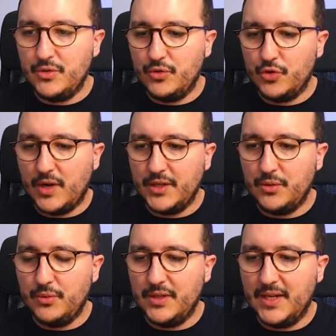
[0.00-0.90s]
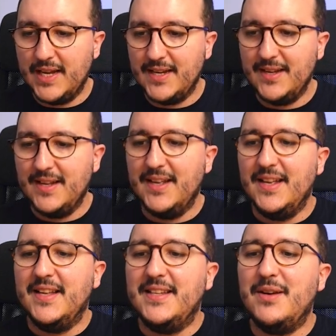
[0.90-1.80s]
try to do it again.
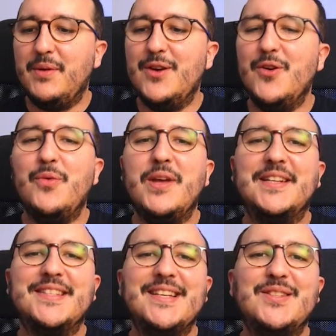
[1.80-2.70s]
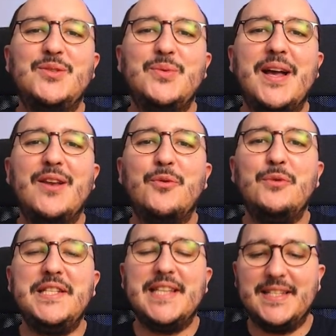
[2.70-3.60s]
There we go, we access to hello
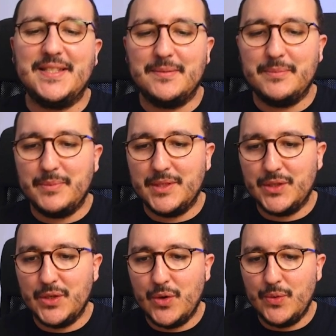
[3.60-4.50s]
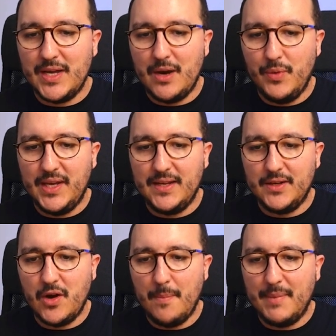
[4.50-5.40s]
reset. So now we can
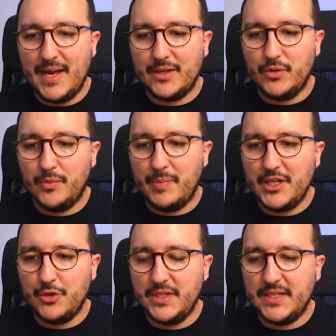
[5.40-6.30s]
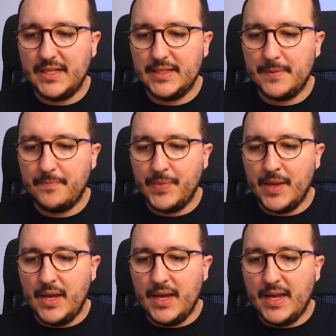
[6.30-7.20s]
come back to the page reset
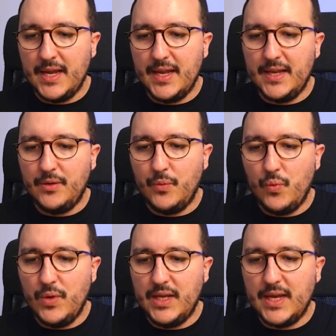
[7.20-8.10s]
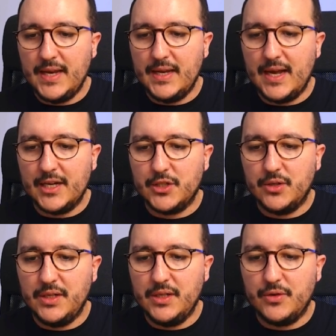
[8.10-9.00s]
and we can
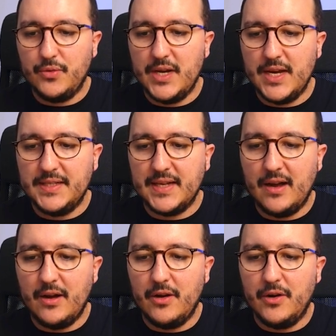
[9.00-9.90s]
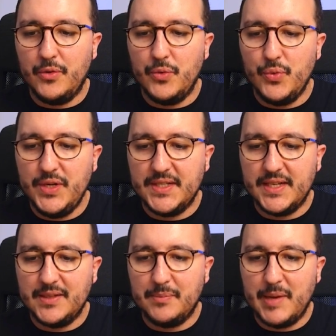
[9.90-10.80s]
actually create our
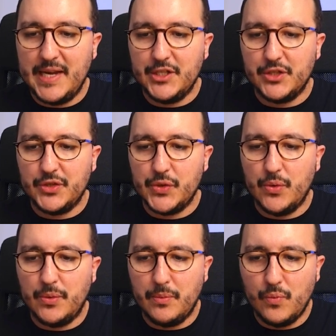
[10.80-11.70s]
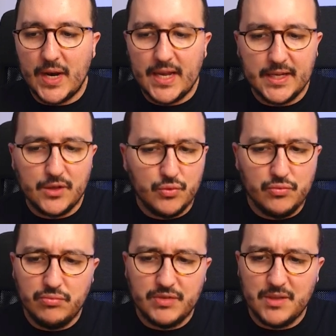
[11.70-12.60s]
reset page. So what I can
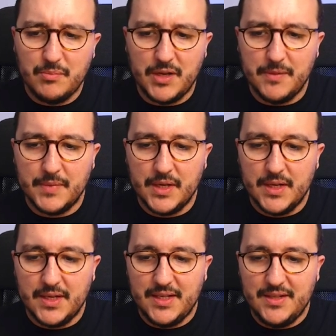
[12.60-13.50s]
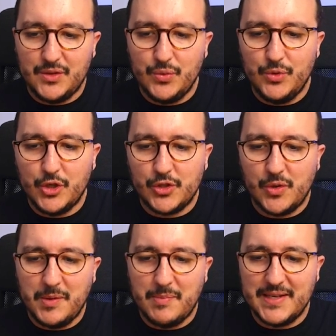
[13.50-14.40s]
do simply is to just
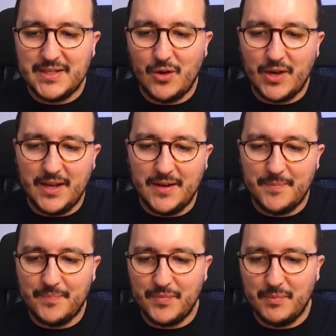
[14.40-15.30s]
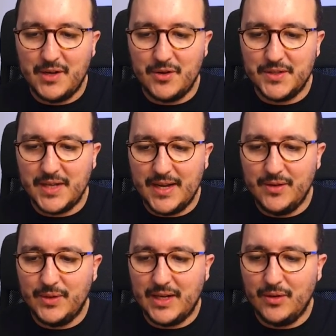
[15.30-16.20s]
copy paste login, because I
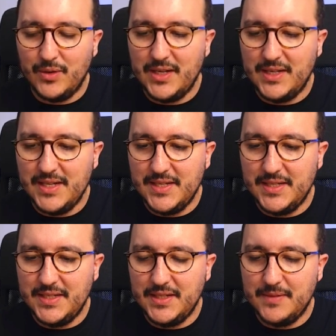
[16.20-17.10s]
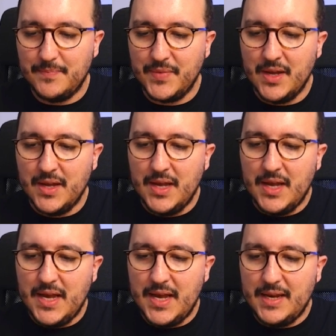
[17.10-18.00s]
know that login is easy.
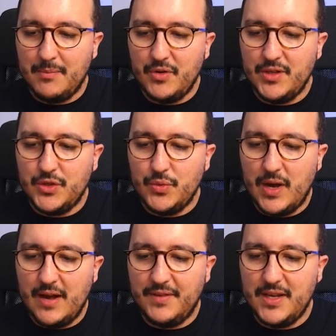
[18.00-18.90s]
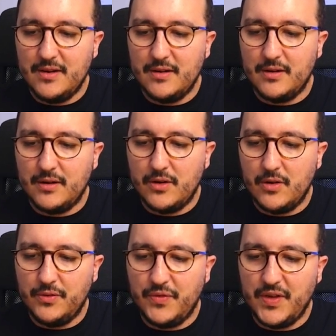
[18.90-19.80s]
And I'm going to have here
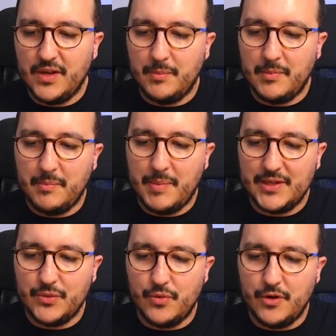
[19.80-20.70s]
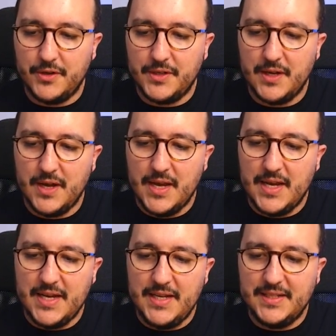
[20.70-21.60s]
confirm password
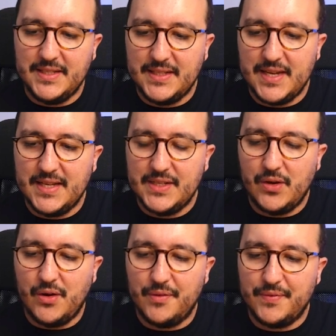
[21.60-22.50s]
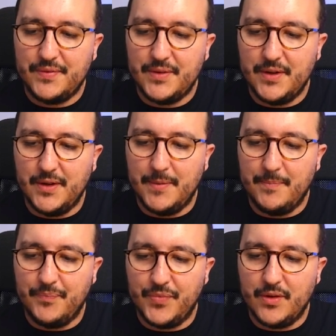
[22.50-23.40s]
instead of
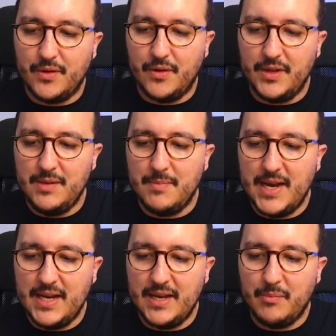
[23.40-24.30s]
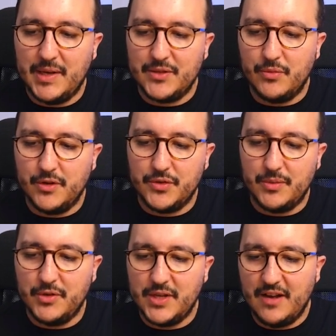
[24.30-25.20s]
email and password. So
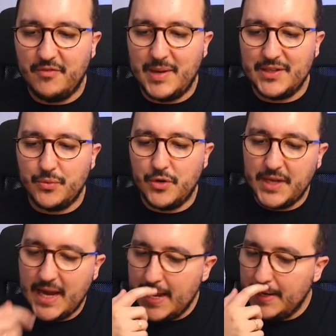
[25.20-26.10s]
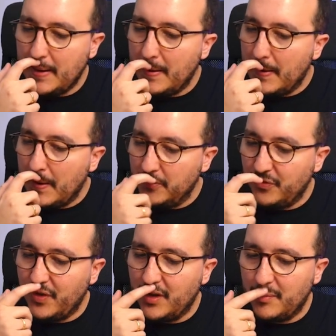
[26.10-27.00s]
I'm going to have password and
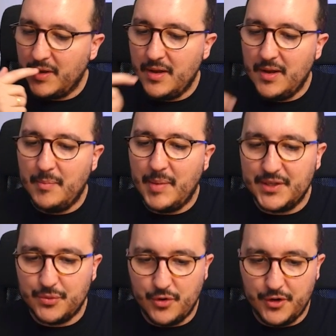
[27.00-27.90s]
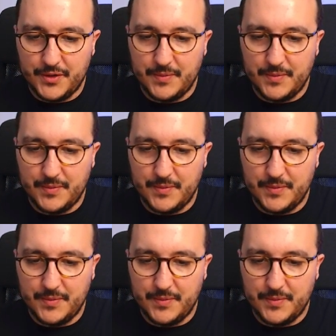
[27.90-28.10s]
confirm password.